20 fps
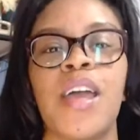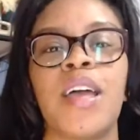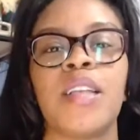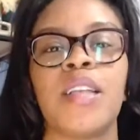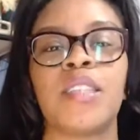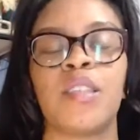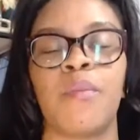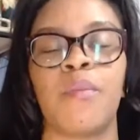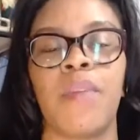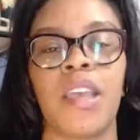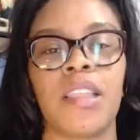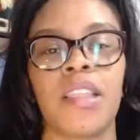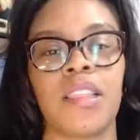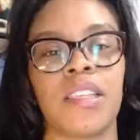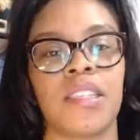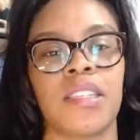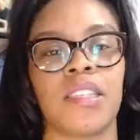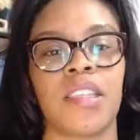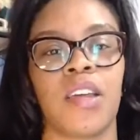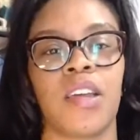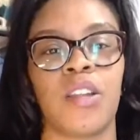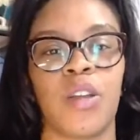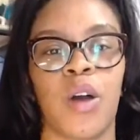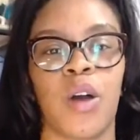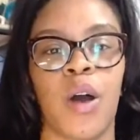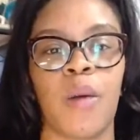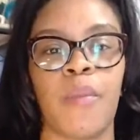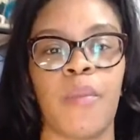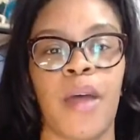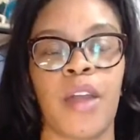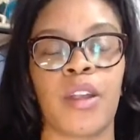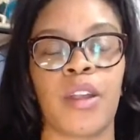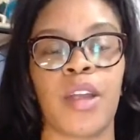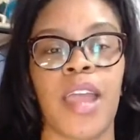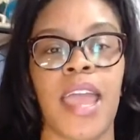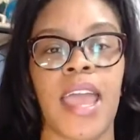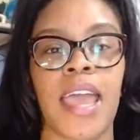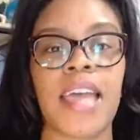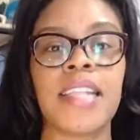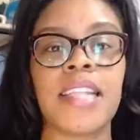to make this study hall better
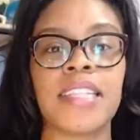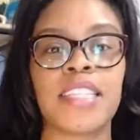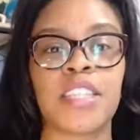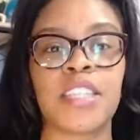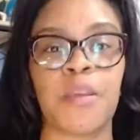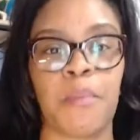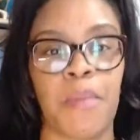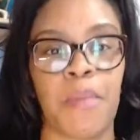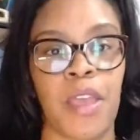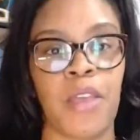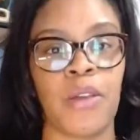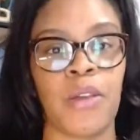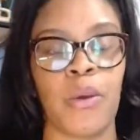and to make